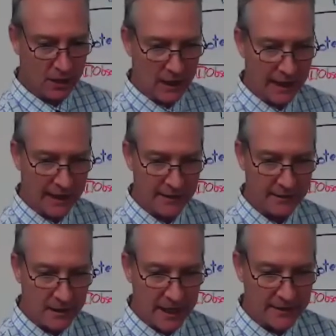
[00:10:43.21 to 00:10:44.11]
And
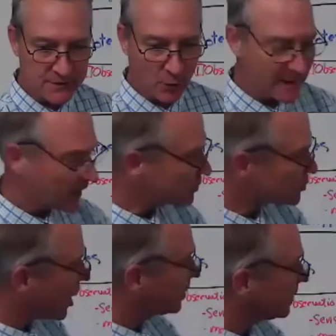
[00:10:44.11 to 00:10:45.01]
so we got
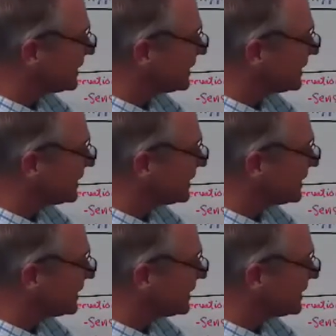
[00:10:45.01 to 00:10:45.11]
Charlie.